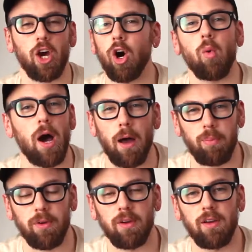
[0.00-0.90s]

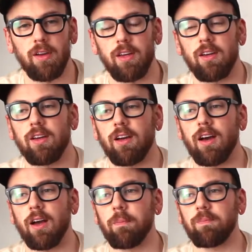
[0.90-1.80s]
co-op.
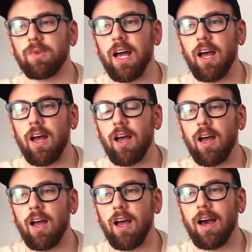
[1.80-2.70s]
I
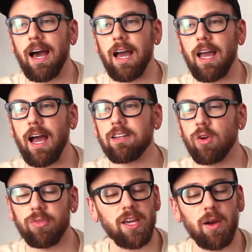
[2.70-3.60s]

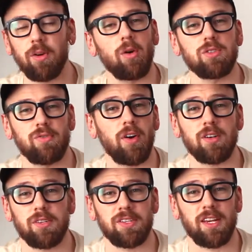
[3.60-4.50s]
don't think I would go as
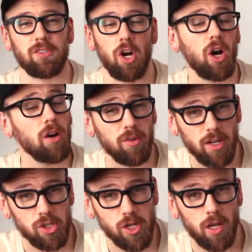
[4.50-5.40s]
far as to say it's
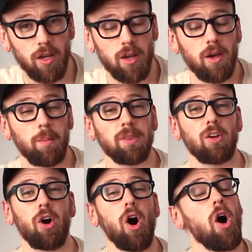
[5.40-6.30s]
heart-wrenching, but
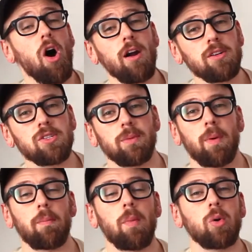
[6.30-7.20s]
there are some
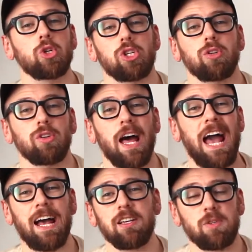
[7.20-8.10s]

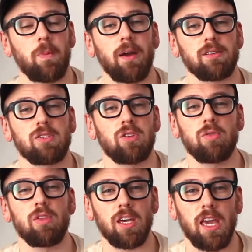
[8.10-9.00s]
emotional aspects
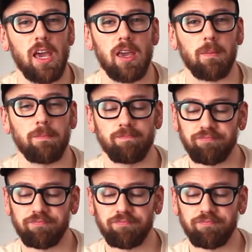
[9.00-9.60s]
to the game.